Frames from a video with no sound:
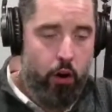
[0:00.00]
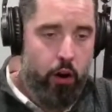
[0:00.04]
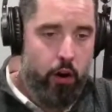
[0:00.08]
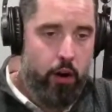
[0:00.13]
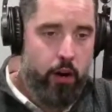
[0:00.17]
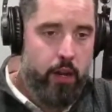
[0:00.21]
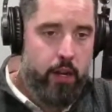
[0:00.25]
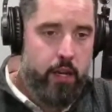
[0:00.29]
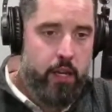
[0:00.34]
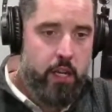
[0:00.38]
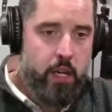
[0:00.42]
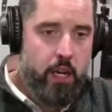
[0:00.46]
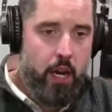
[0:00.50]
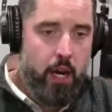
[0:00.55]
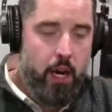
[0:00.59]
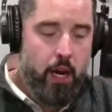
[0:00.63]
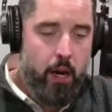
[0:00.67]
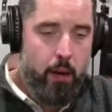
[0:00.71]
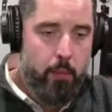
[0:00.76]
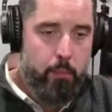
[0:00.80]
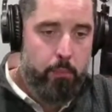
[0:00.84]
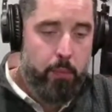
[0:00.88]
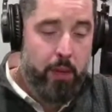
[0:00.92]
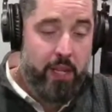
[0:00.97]
are
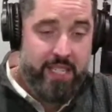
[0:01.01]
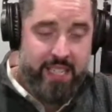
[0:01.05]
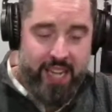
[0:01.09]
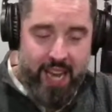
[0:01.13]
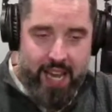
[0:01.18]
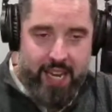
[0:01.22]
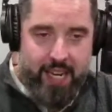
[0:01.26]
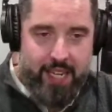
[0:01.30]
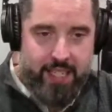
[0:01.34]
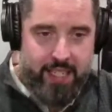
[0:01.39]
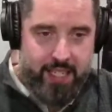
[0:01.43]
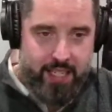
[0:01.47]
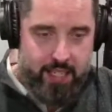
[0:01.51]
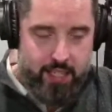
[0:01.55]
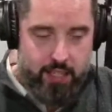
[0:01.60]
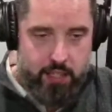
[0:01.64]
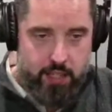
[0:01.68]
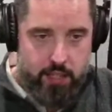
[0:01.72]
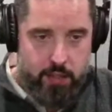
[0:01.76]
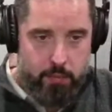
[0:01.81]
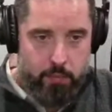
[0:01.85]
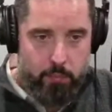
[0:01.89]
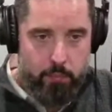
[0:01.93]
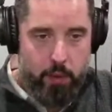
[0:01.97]

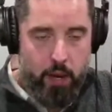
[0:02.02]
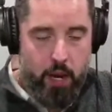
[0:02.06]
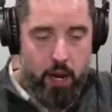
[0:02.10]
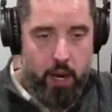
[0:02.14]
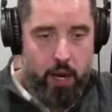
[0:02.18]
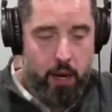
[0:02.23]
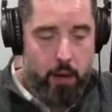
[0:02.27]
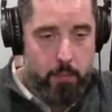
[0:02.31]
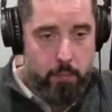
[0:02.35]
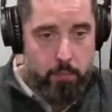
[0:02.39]
Plotinus's